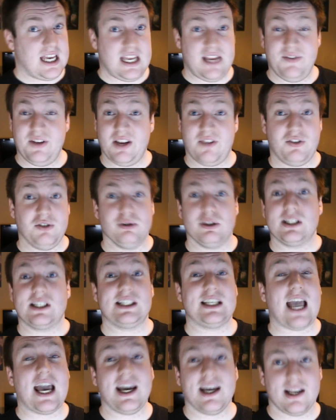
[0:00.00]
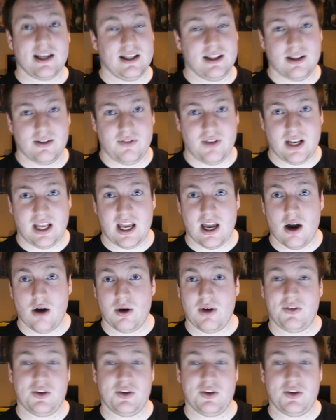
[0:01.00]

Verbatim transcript: even if you say it in the video,